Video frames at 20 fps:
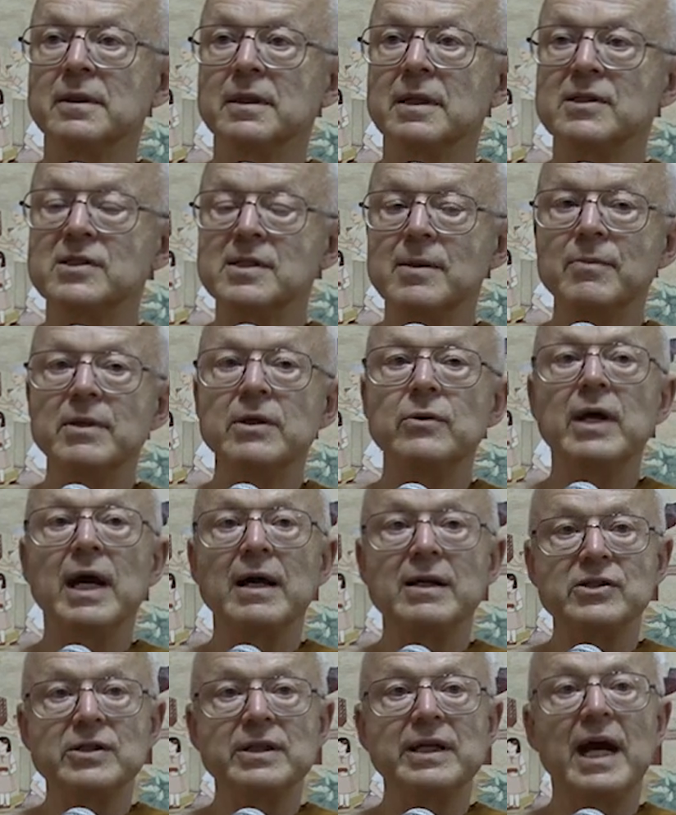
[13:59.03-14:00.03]
It's something you
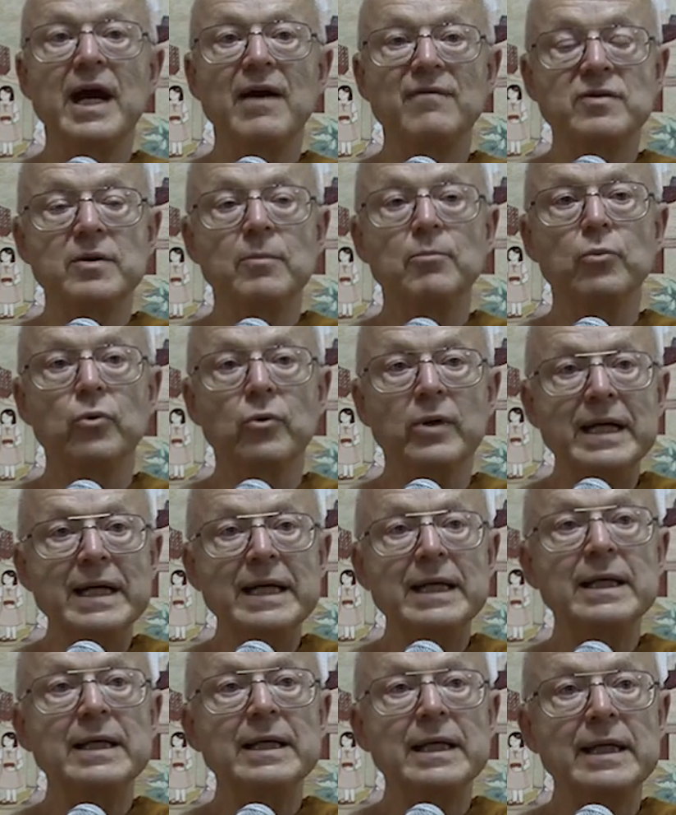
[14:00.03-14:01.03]
actually have to
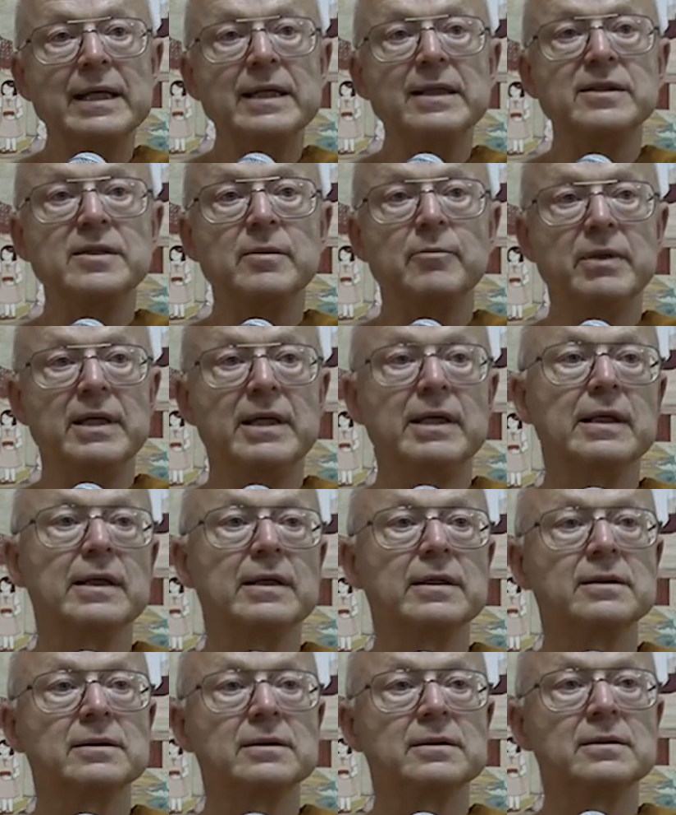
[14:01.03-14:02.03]
bring into
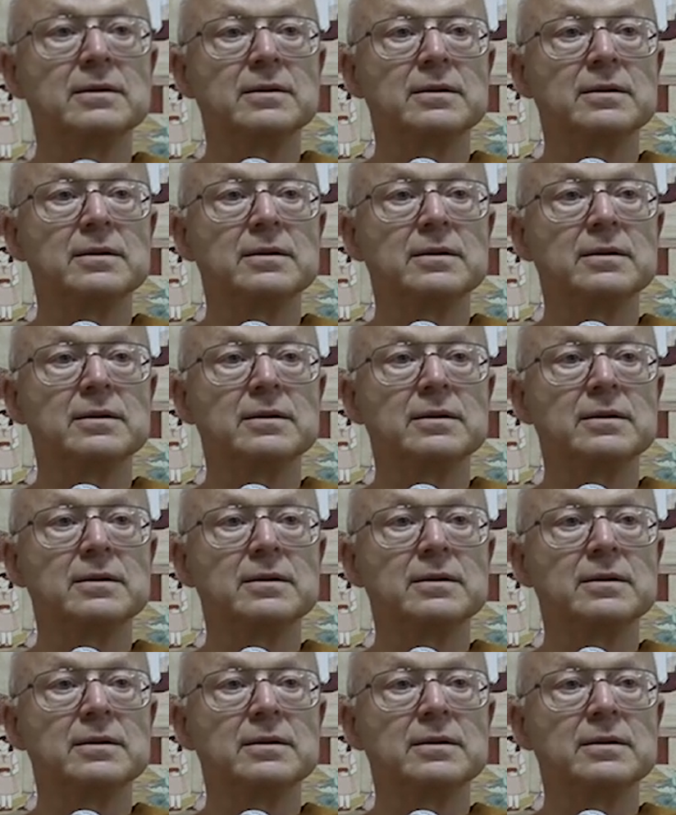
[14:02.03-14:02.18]
being.